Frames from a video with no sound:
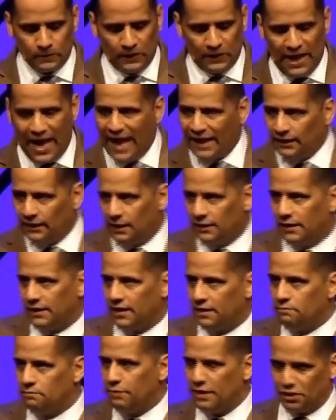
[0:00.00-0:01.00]

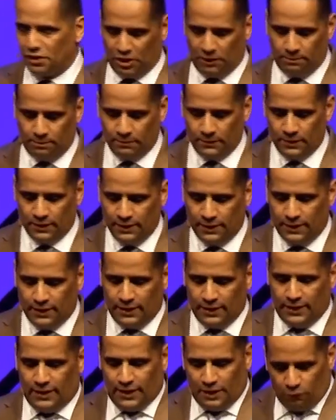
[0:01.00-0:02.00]
Anglican bishop.
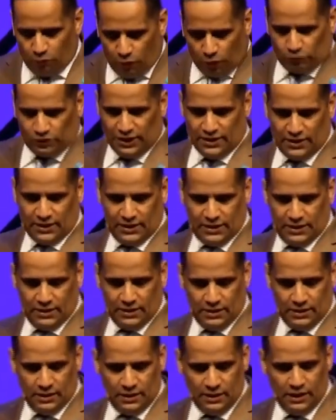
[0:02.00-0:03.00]
He wrote this,
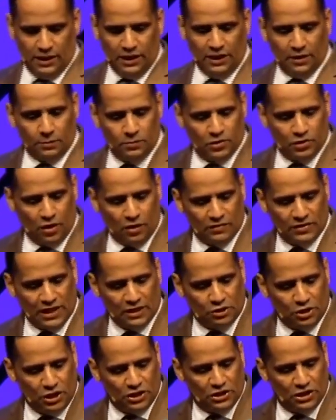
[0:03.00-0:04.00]
and he observes that
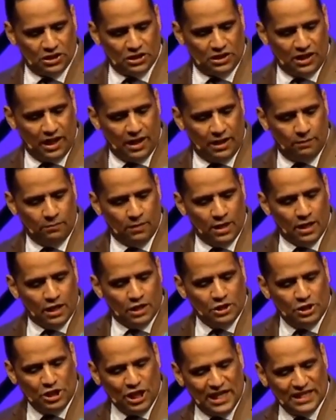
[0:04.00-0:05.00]
Jesus came
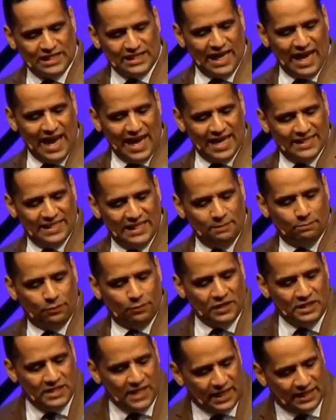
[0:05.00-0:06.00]
just as he
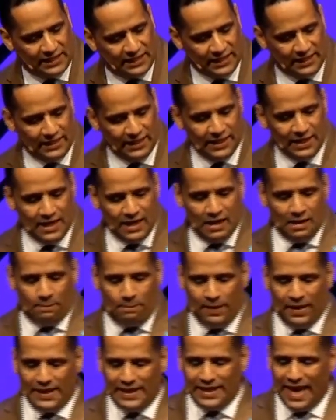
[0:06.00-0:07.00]
predicted,
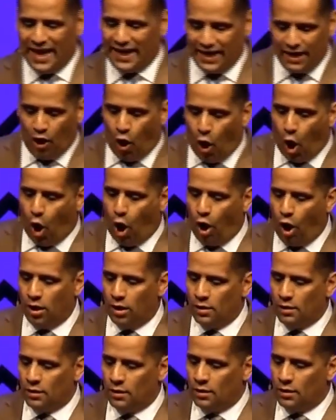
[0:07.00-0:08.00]
but not at all
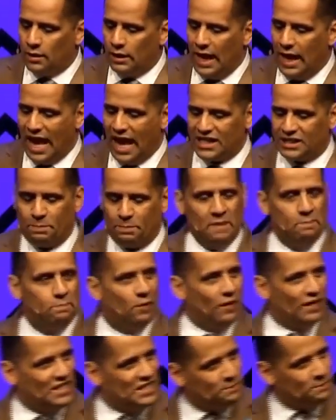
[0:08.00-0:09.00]
as people
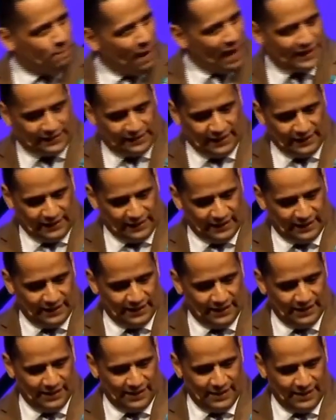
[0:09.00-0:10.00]
expected.
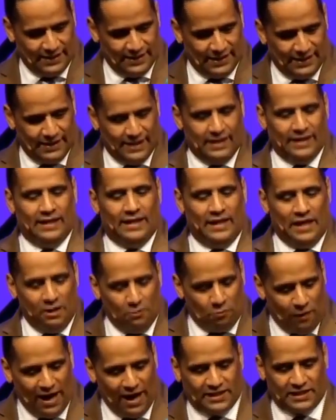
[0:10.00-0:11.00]
He
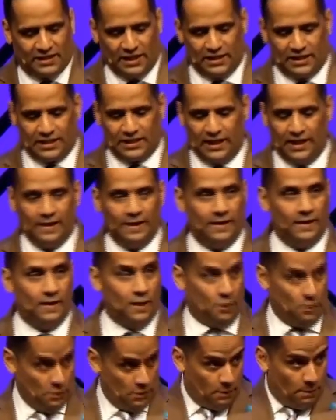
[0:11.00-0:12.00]
writes this
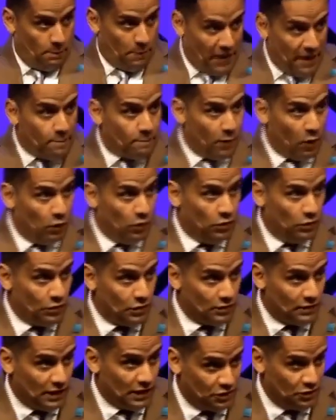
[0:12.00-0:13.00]
people,
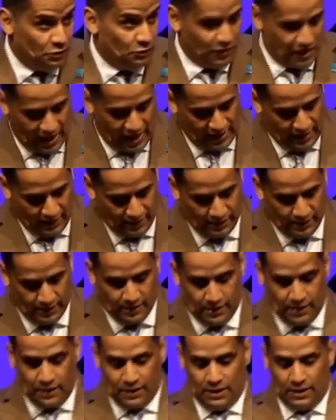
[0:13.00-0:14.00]
that's you and I,
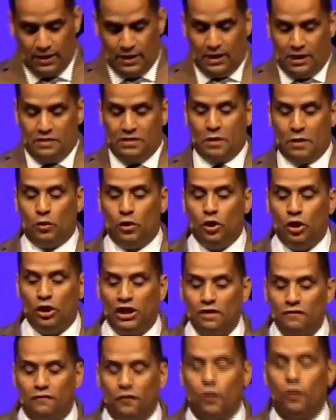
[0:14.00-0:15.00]
they were
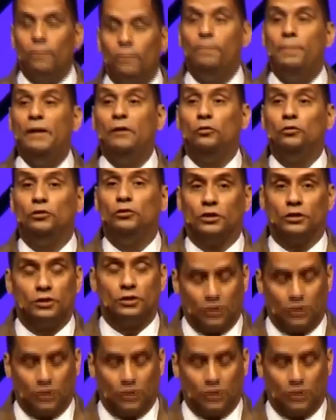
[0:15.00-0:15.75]
looking for a builder to